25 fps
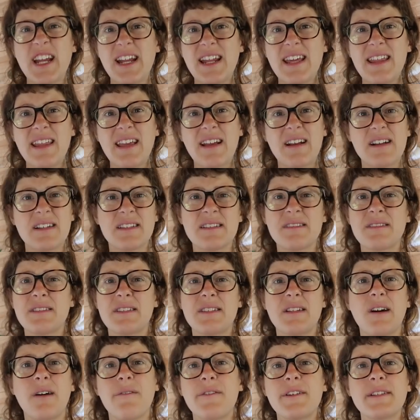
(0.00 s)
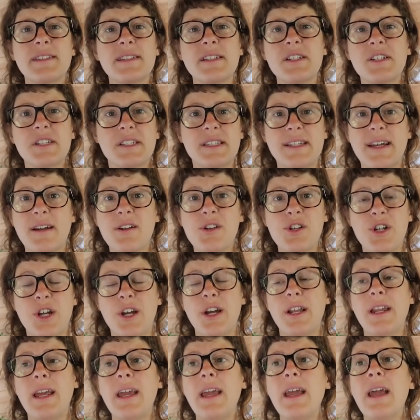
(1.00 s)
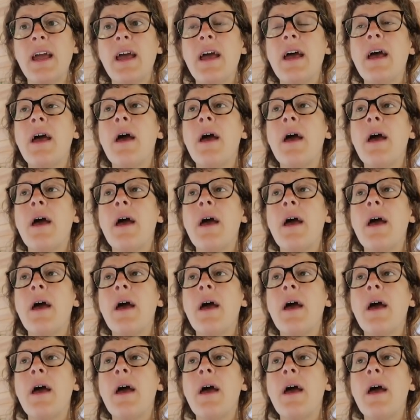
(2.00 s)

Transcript: anything because it was obviously just our journey